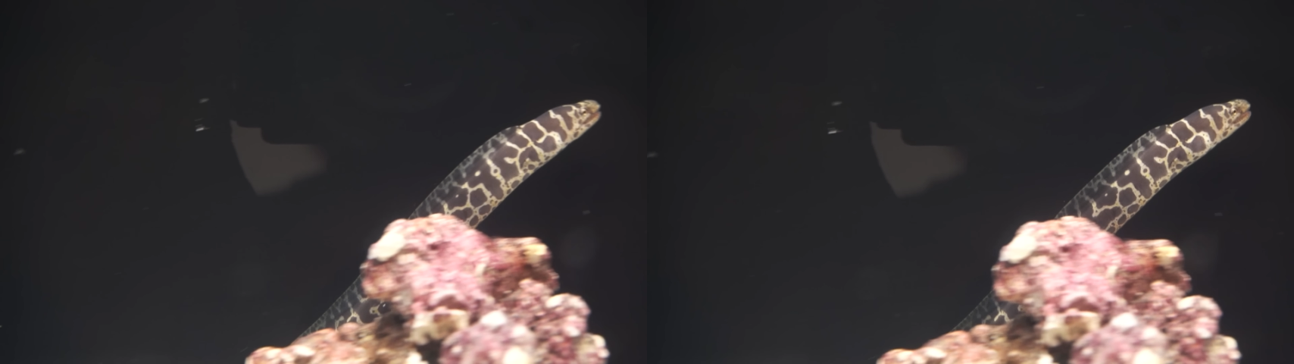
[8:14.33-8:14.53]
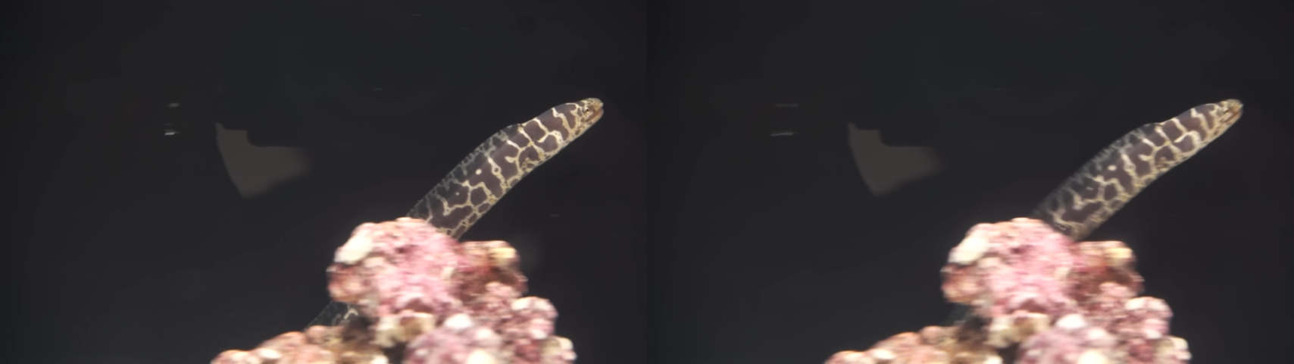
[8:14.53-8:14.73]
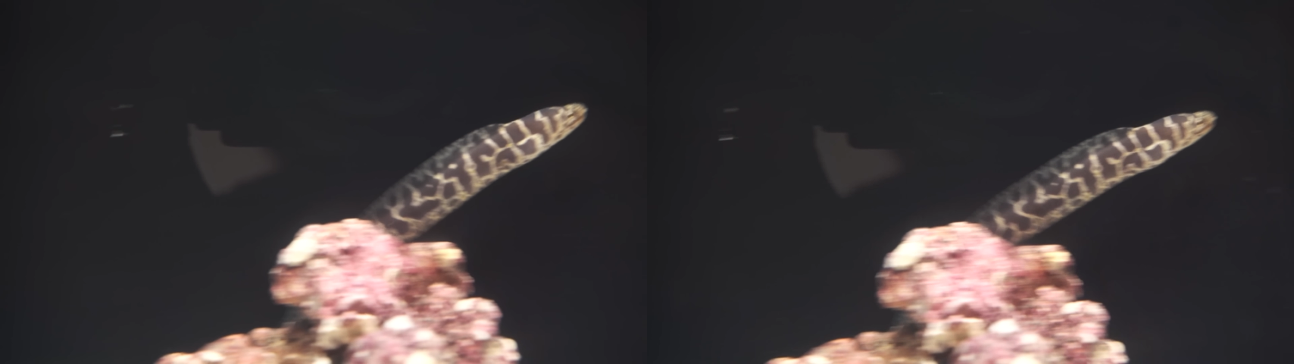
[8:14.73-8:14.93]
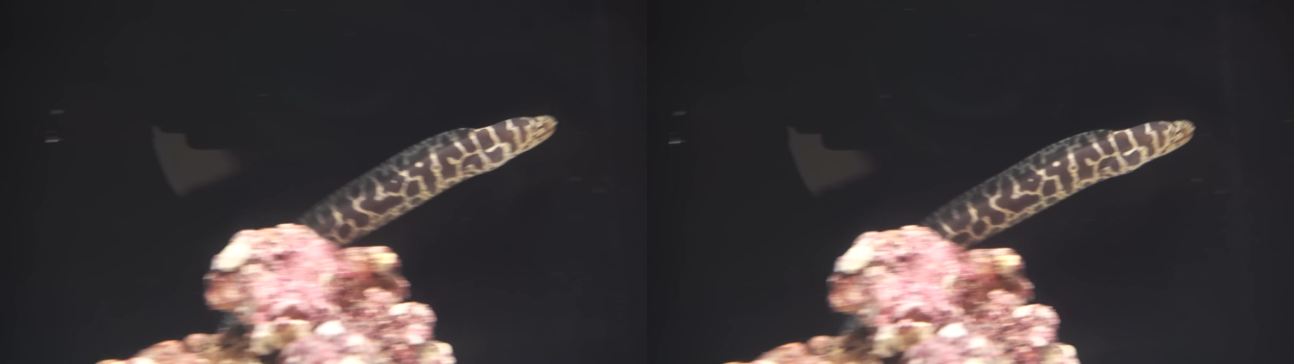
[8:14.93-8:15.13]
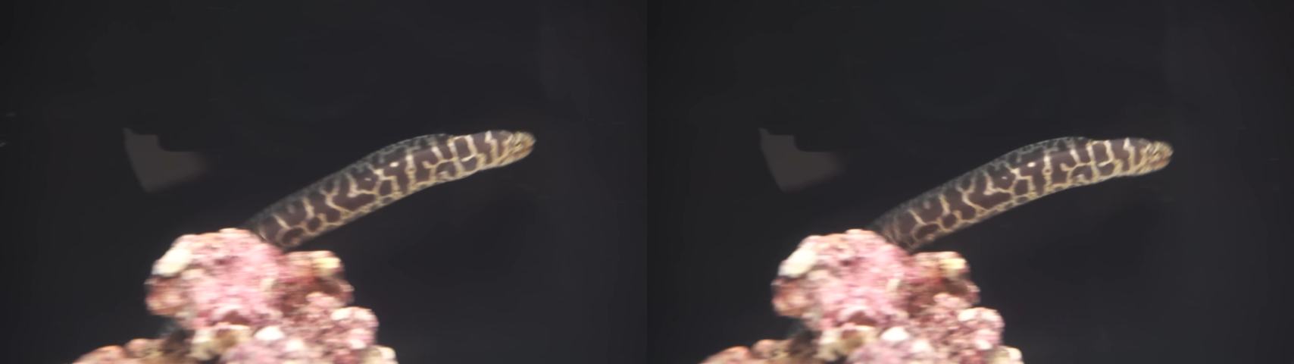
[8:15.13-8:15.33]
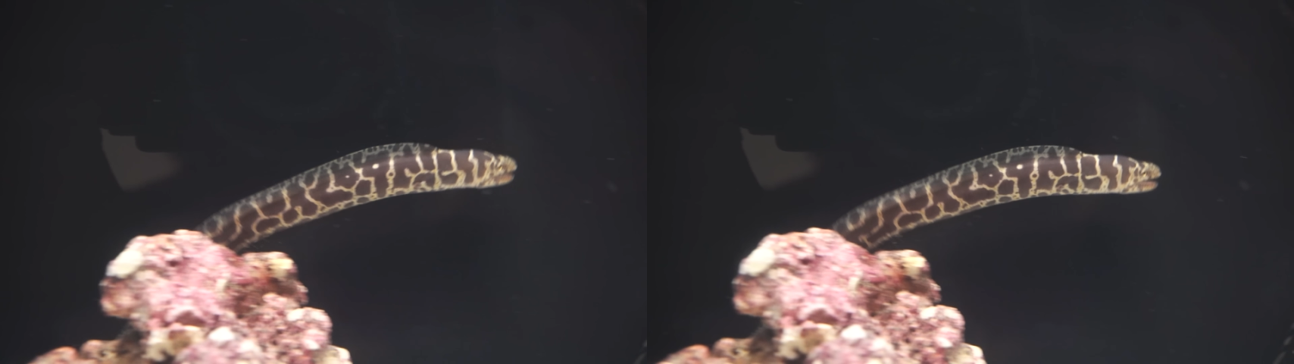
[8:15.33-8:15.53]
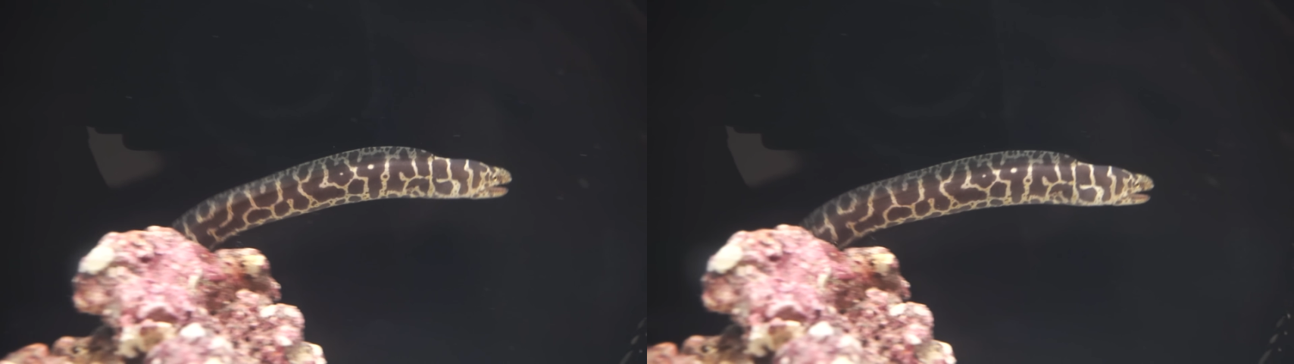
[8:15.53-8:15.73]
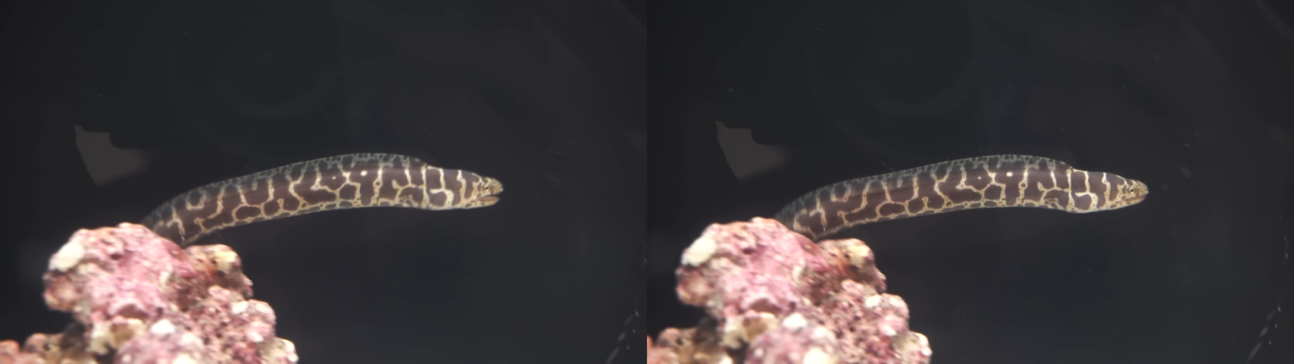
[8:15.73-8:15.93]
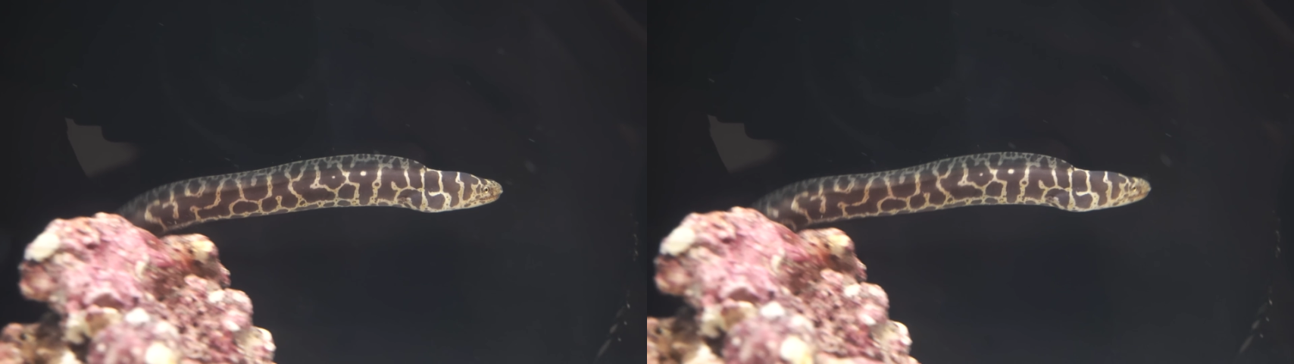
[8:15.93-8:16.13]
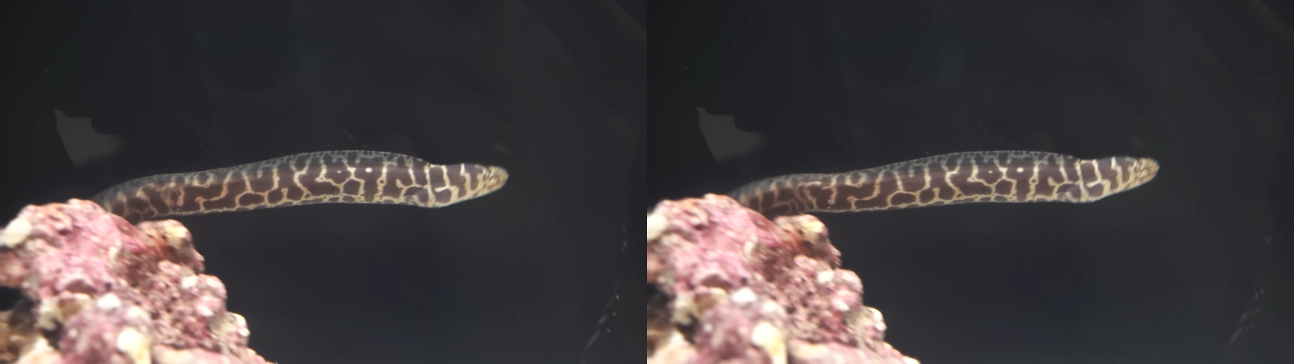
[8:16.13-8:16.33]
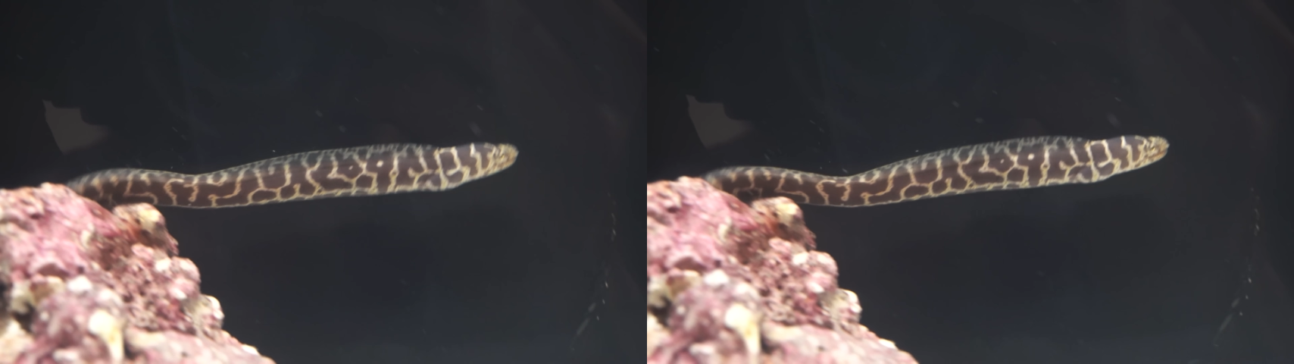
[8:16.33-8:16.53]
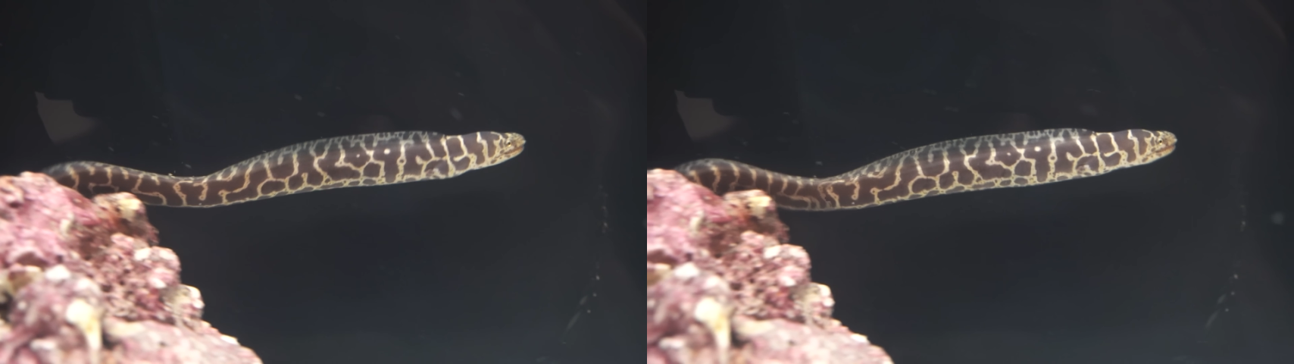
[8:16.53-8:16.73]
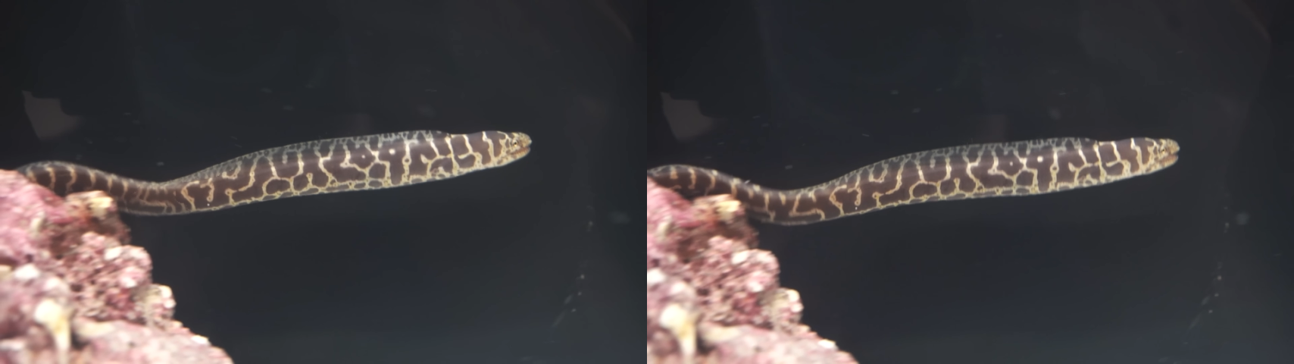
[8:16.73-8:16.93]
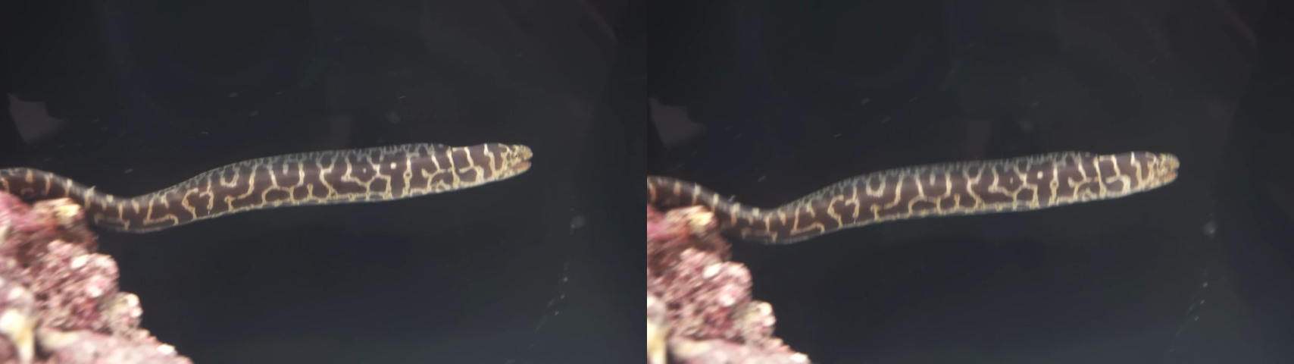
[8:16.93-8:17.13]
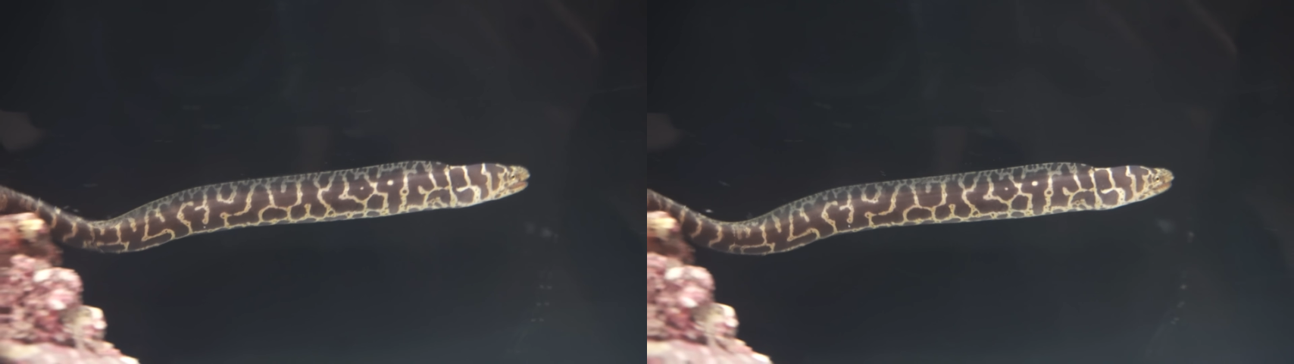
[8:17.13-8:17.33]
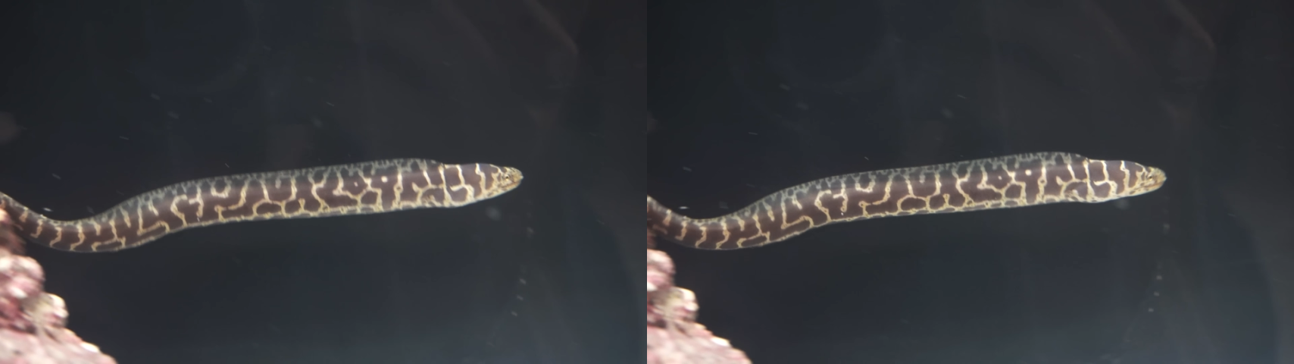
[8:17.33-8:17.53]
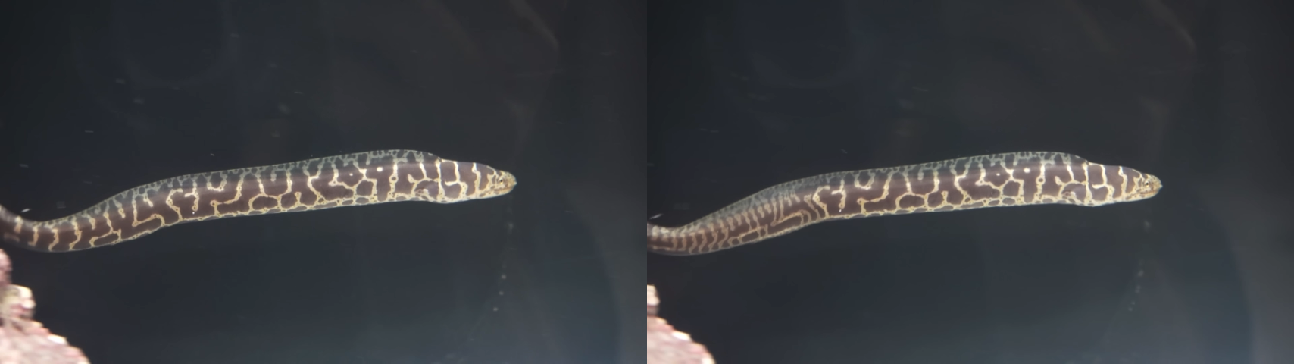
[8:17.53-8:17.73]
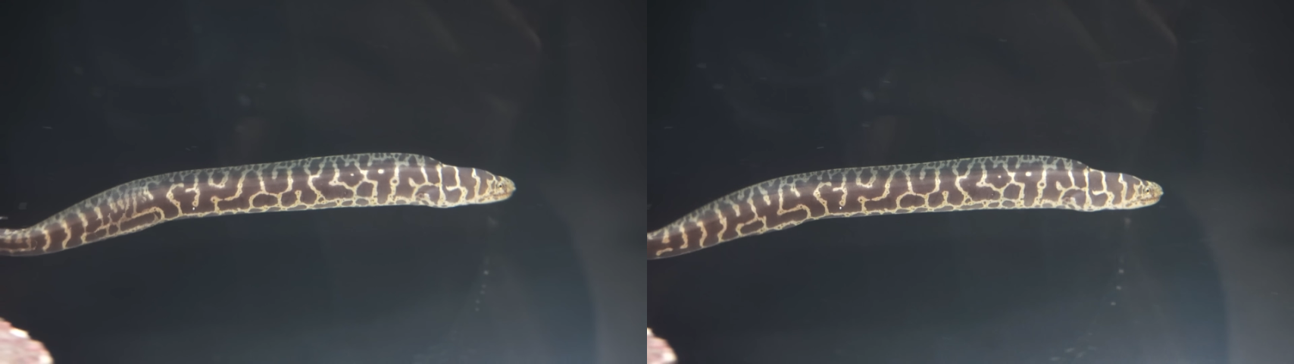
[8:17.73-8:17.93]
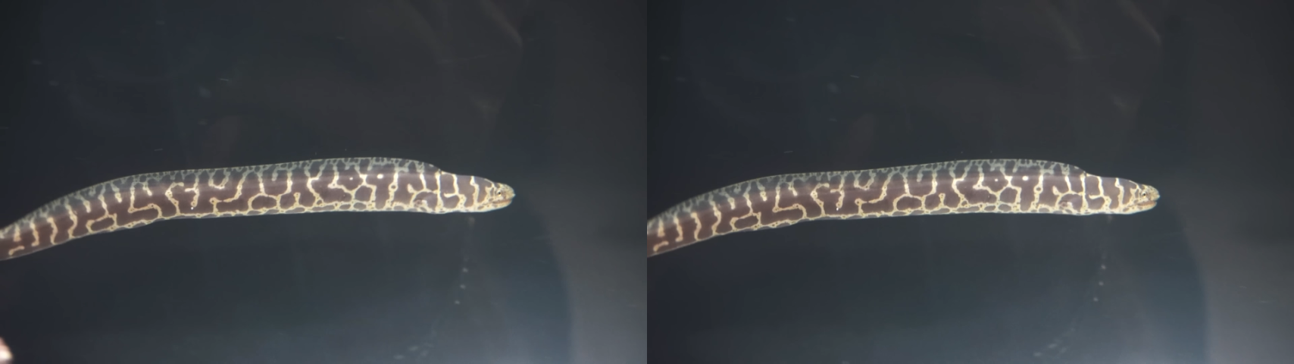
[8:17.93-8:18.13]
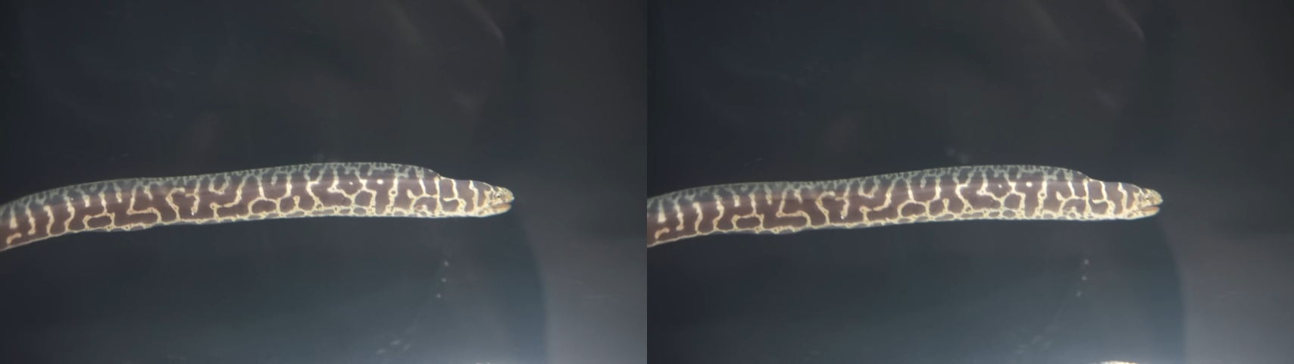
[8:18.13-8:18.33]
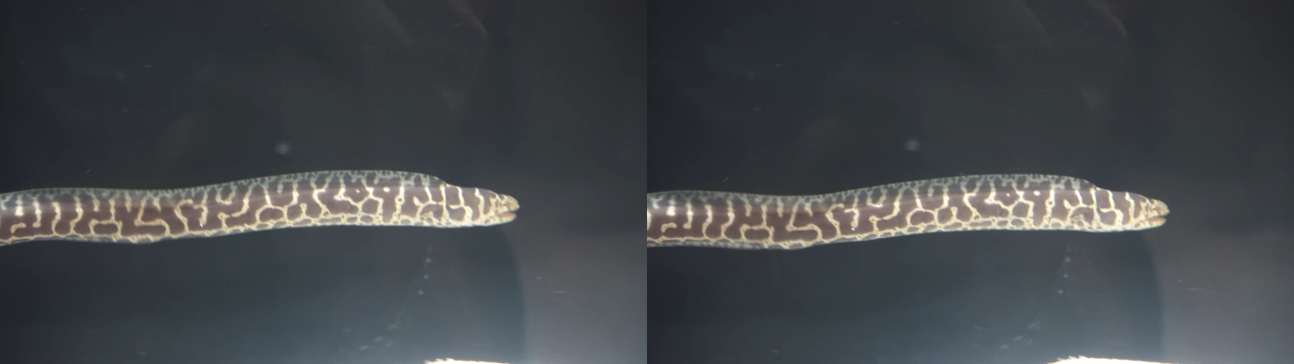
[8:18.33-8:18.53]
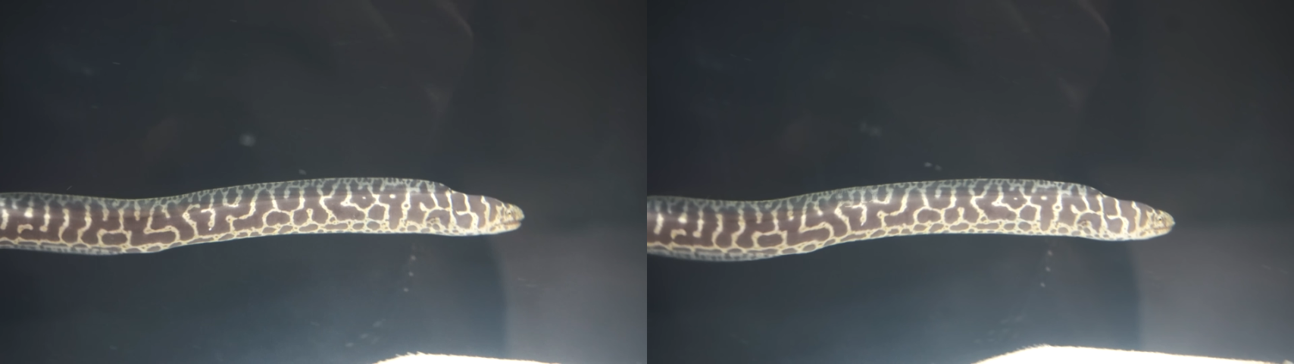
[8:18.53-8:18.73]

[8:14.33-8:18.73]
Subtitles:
Nobody's mouth can be seen.